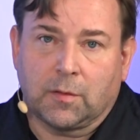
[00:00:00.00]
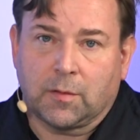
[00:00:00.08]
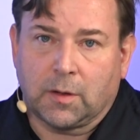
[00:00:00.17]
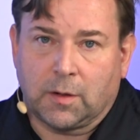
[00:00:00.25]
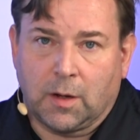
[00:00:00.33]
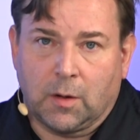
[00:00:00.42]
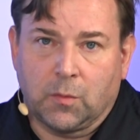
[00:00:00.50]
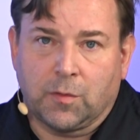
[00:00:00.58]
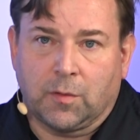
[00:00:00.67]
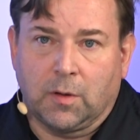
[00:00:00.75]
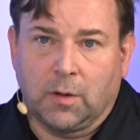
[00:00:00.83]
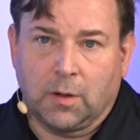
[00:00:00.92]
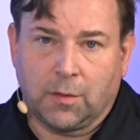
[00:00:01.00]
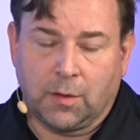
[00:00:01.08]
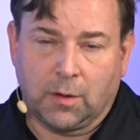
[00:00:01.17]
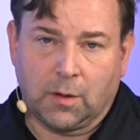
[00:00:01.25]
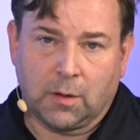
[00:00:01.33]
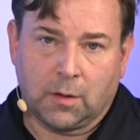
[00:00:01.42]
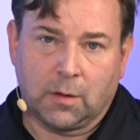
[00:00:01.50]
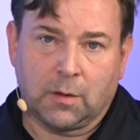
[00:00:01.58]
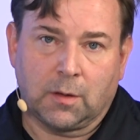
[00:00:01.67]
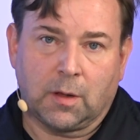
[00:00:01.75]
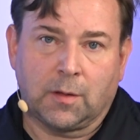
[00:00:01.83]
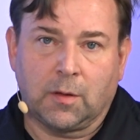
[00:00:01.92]
exactly how we see it. I think
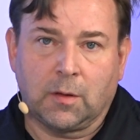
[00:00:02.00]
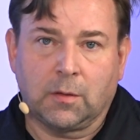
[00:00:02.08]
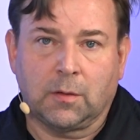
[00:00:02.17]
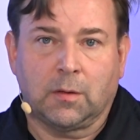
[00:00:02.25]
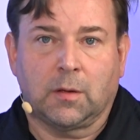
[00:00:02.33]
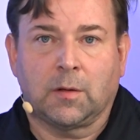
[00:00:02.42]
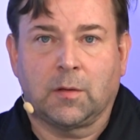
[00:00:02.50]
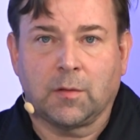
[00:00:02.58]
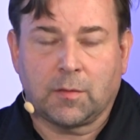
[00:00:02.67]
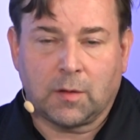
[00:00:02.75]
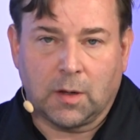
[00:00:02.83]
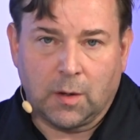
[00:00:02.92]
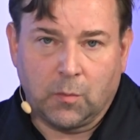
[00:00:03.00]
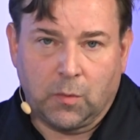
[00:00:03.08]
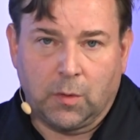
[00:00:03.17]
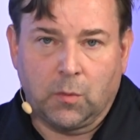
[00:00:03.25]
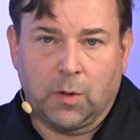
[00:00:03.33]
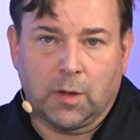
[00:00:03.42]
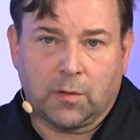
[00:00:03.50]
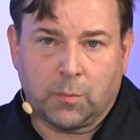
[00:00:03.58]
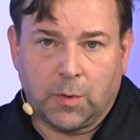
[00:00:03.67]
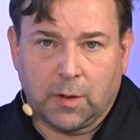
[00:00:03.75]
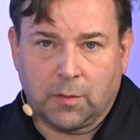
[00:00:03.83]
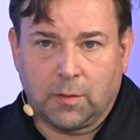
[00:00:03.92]
at this time we
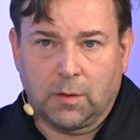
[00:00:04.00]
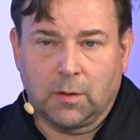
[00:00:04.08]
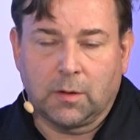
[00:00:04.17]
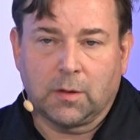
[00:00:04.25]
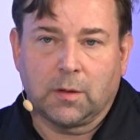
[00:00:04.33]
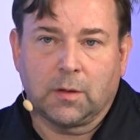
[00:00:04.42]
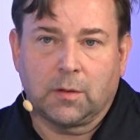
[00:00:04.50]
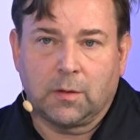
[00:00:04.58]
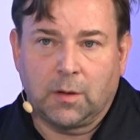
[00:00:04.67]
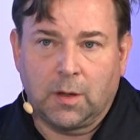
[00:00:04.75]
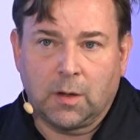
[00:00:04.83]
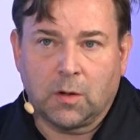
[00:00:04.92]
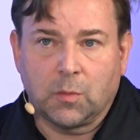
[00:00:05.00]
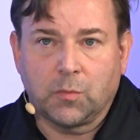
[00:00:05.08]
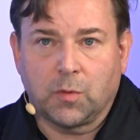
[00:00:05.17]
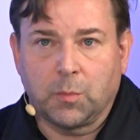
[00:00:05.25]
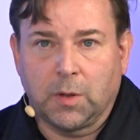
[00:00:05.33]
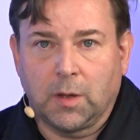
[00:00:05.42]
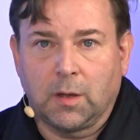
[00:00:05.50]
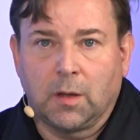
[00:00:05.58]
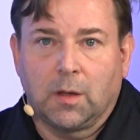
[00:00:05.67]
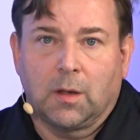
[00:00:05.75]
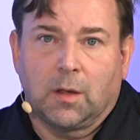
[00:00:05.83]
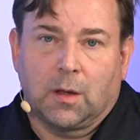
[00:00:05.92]
expect the e-com to be
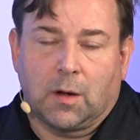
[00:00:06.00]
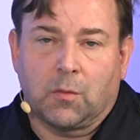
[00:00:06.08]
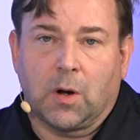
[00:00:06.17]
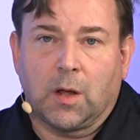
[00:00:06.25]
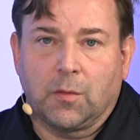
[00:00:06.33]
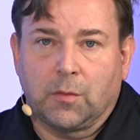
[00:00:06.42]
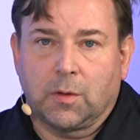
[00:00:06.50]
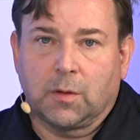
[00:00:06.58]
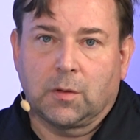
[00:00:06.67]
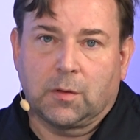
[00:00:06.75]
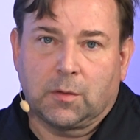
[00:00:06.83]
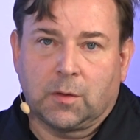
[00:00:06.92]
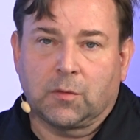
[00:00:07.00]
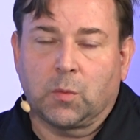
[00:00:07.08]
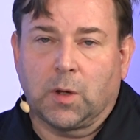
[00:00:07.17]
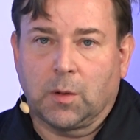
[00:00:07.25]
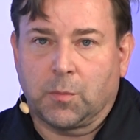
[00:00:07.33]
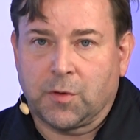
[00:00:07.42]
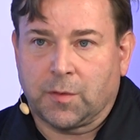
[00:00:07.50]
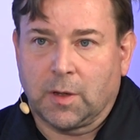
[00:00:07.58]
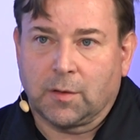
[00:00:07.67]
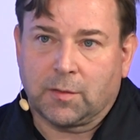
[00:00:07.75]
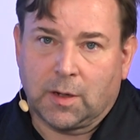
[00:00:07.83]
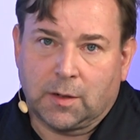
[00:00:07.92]
around the
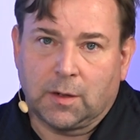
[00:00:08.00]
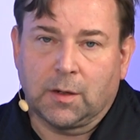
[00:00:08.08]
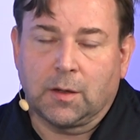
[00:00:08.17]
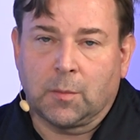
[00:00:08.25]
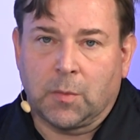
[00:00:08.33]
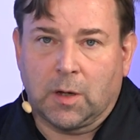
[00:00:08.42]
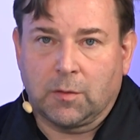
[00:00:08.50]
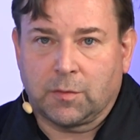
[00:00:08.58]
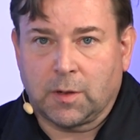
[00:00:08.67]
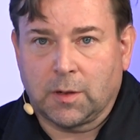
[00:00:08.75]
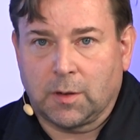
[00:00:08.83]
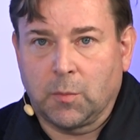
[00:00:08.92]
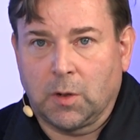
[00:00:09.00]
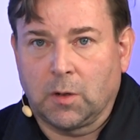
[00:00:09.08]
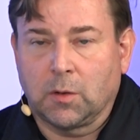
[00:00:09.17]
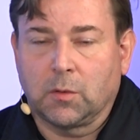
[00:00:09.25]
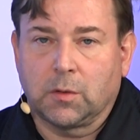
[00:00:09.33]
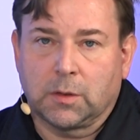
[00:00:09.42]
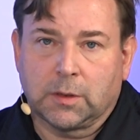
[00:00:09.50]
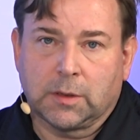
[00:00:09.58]
12%, slightly above, slightly below,